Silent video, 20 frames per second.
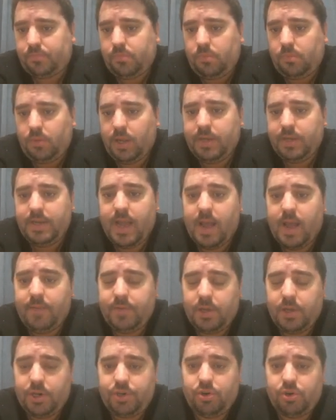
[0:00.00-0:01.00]
and you're
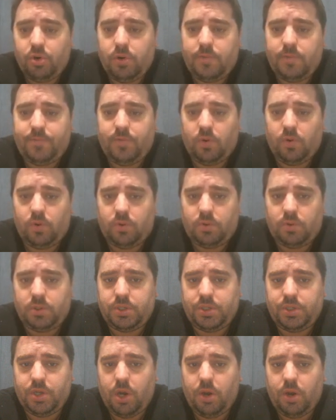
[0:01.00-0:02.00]
having a shortfall.
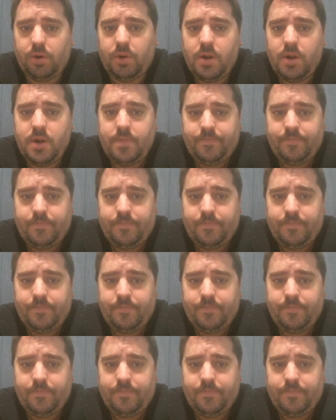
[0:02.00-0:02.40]
So